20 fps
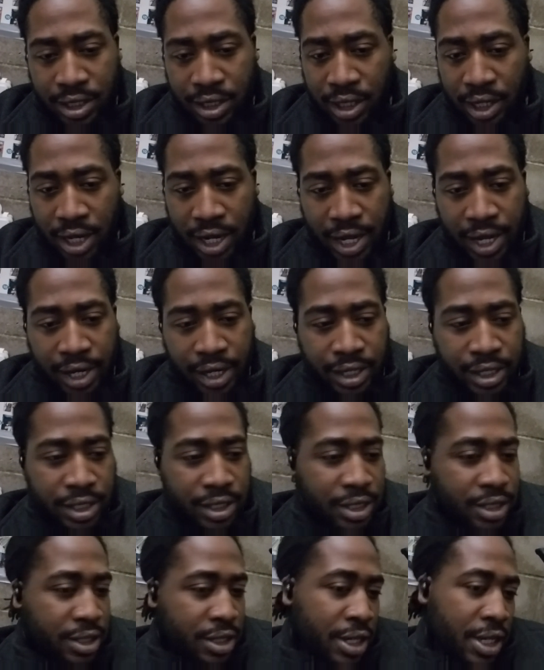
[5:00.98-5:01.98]

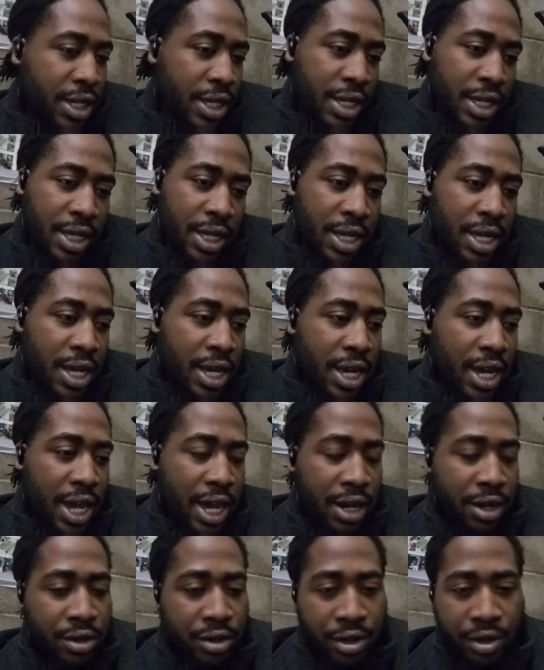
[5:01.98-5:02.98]
Lions,
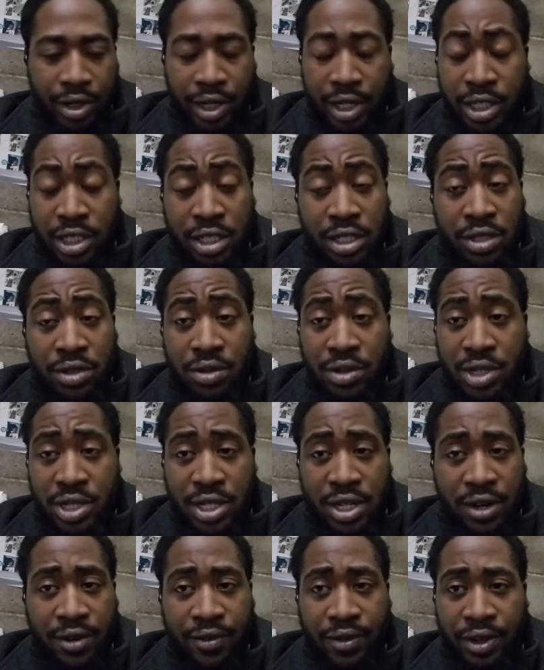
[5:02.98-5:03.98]
I don't know. They just too
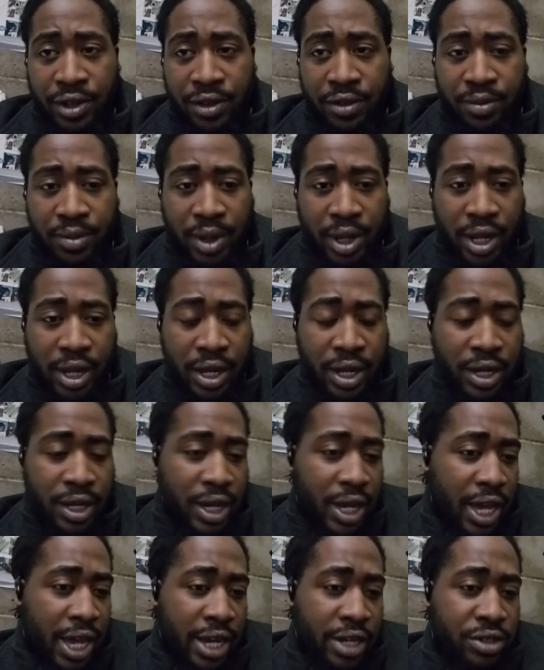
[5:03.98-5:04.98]
conservative, man.
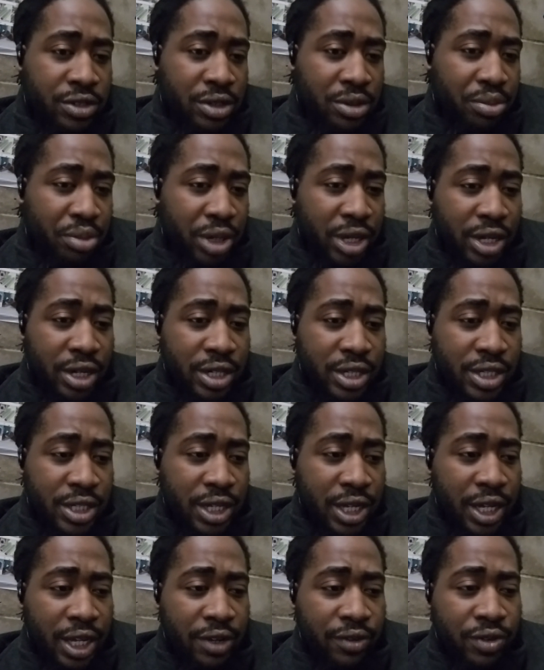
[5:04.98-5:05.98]
Adrian Peterson,
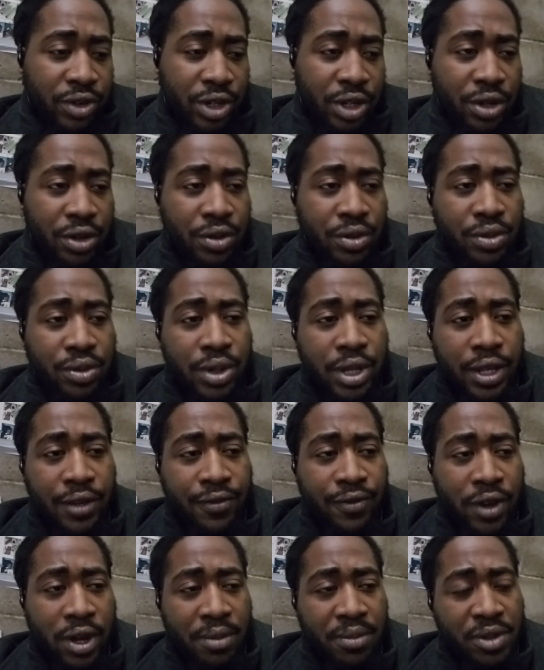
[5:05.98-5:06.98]
even though he
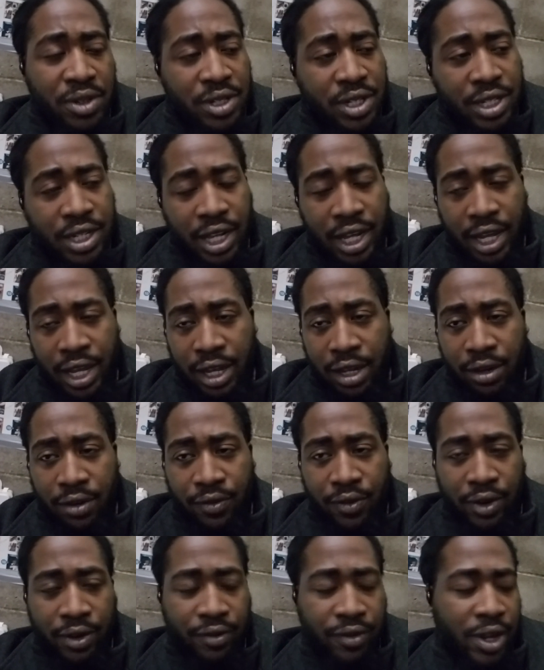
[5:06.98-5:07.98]
fumbled today
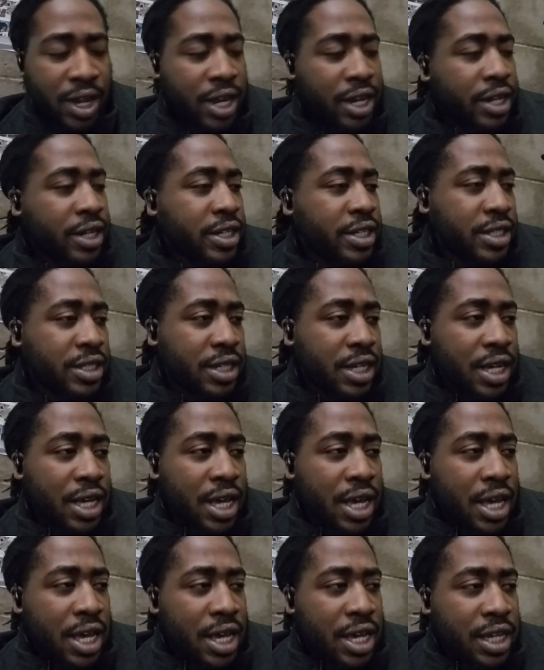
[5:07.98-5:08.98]
for the Vikings,
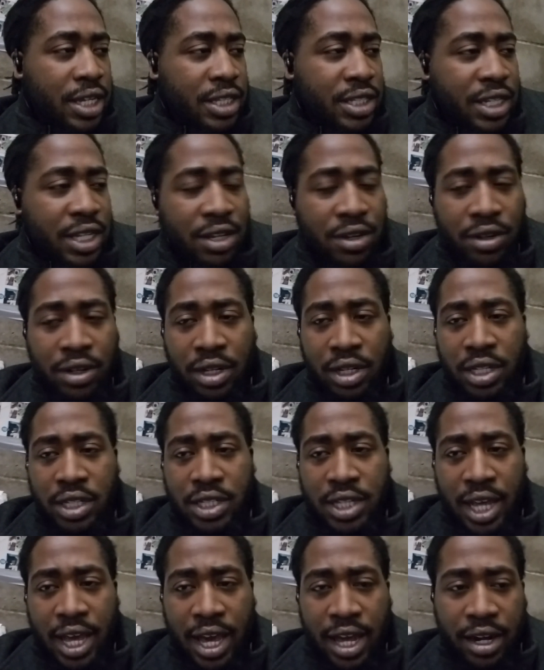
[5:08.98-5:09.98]
still at
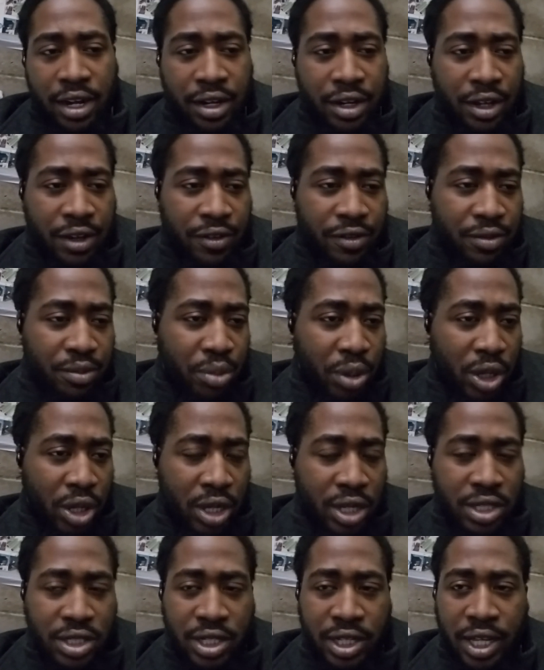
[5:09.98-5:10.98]
least he had enough
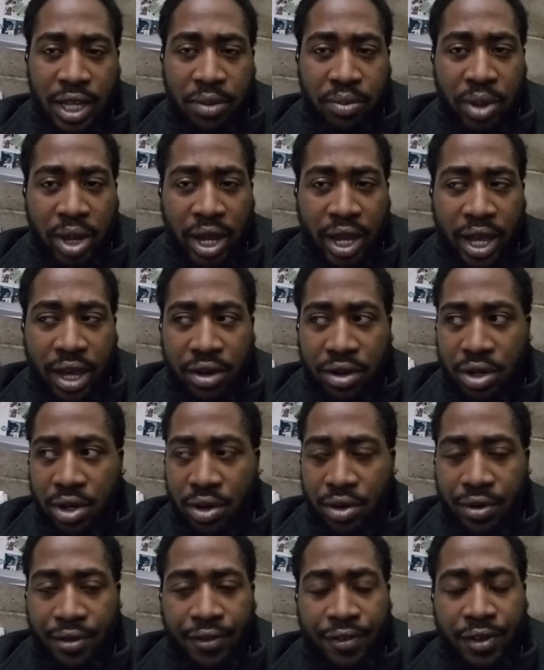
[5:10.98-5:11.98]
balls to get back out there
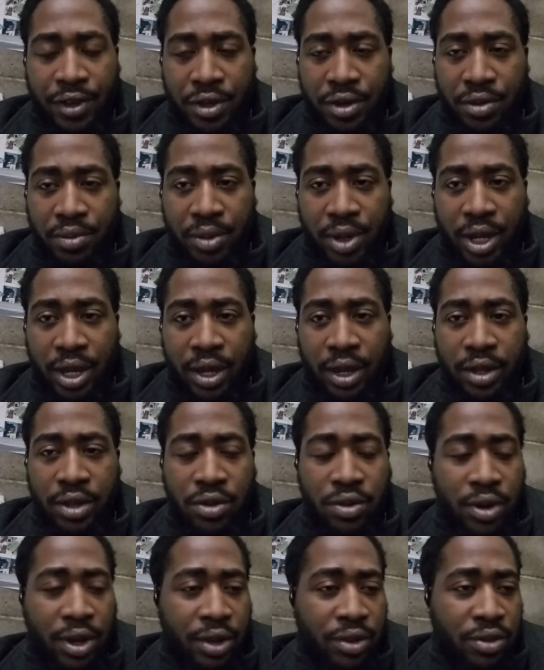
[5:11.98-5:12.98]
on the field, man.
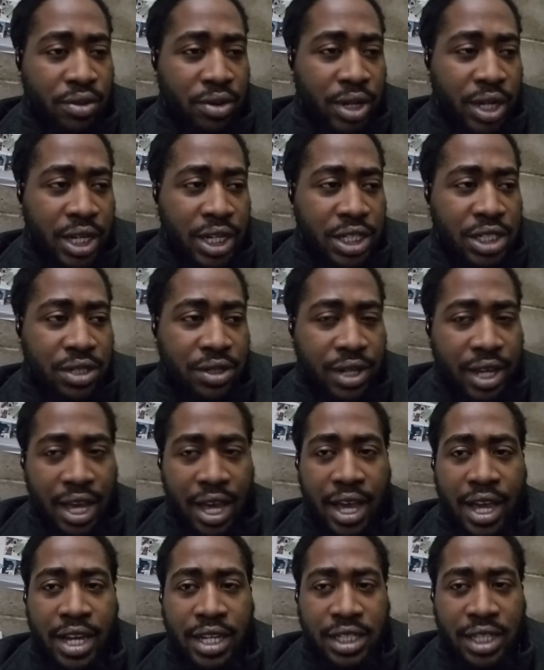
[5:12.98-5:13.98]
You need your
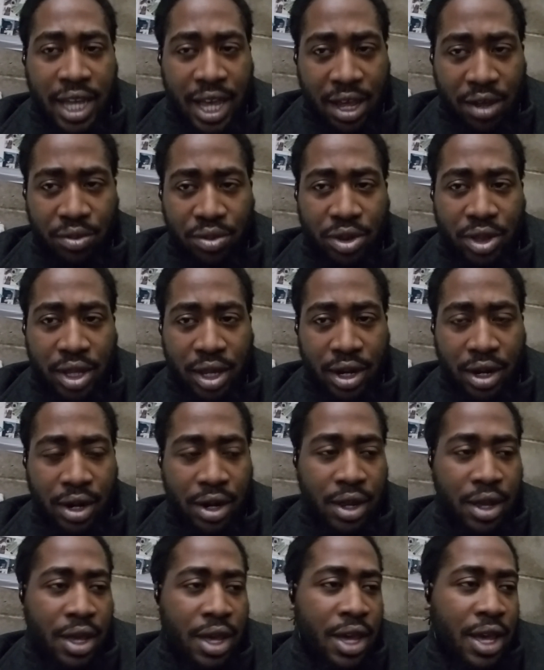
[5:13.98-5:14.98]
guys out there.
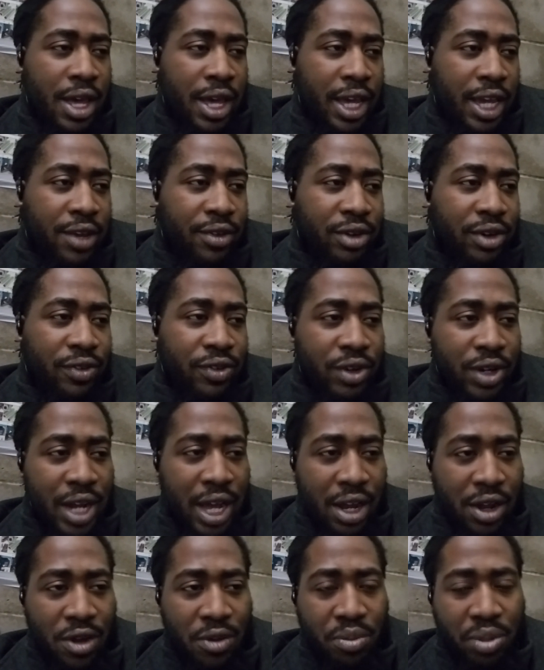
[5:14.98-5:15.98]
Even if you're
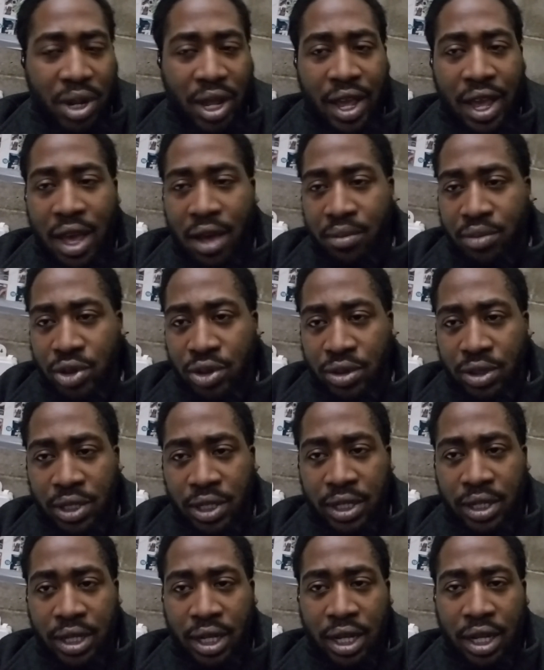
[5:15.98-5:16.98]
not going to play
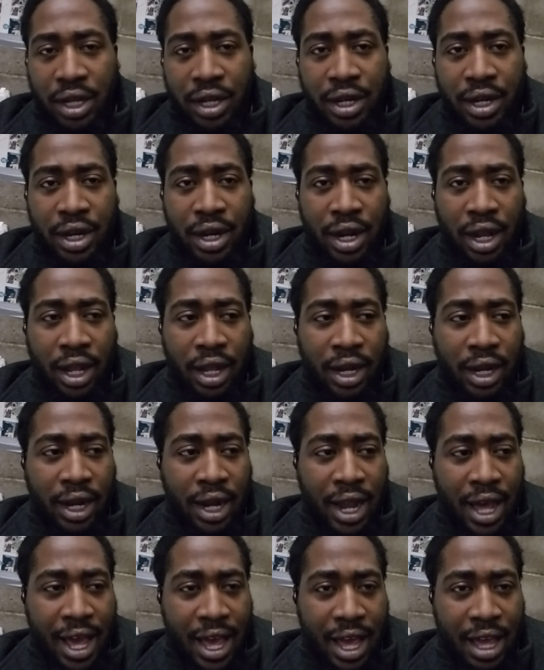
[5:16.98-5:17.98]
Abdullah a
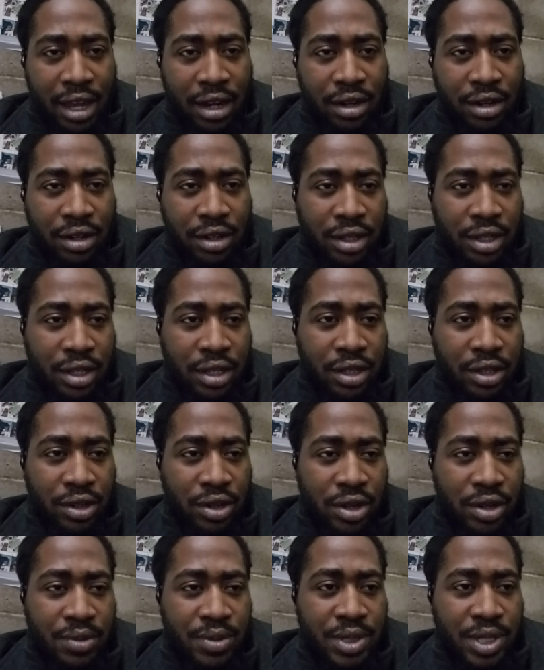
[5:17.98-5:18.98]
lot, you
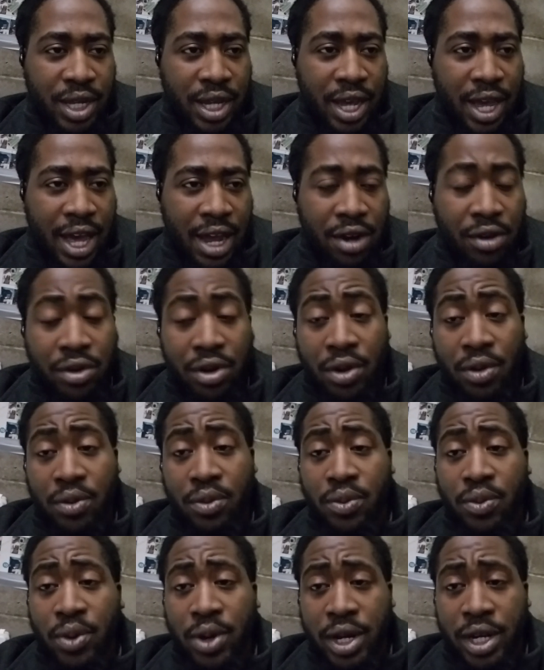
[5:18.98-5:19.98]
know what I'm saying? I don't know
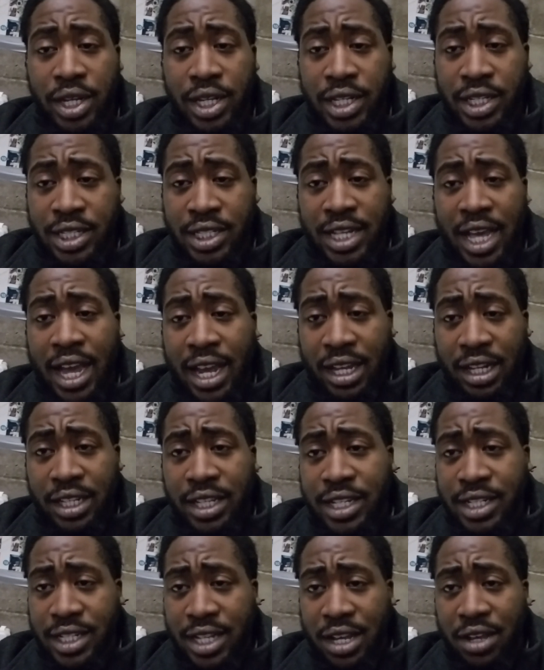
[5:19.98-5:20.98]
what
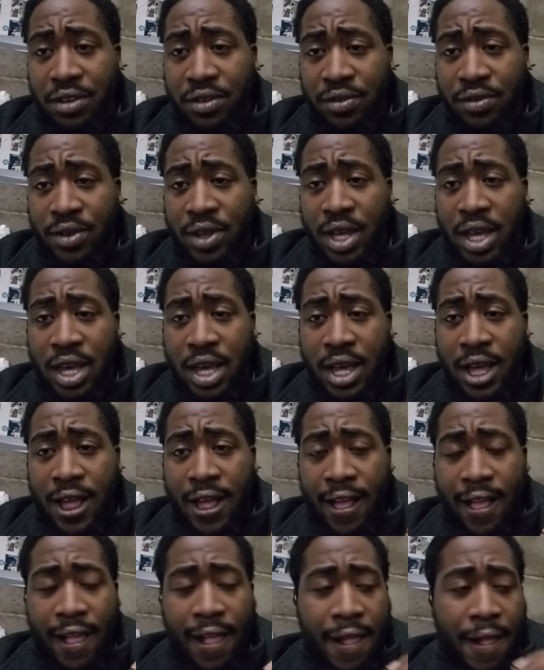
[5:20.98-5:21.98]
exactly his health
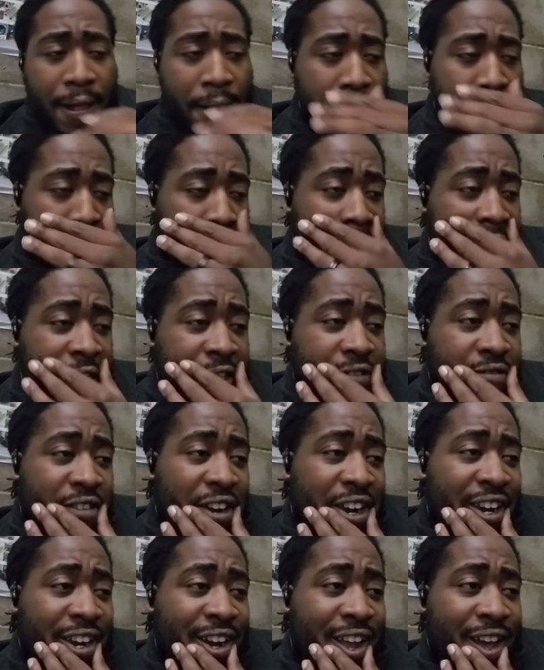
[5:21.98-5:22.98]
is
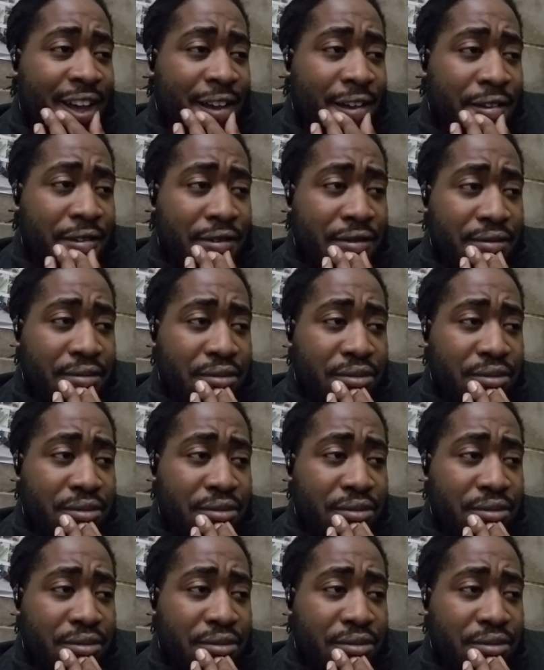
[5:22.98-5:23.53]
right now.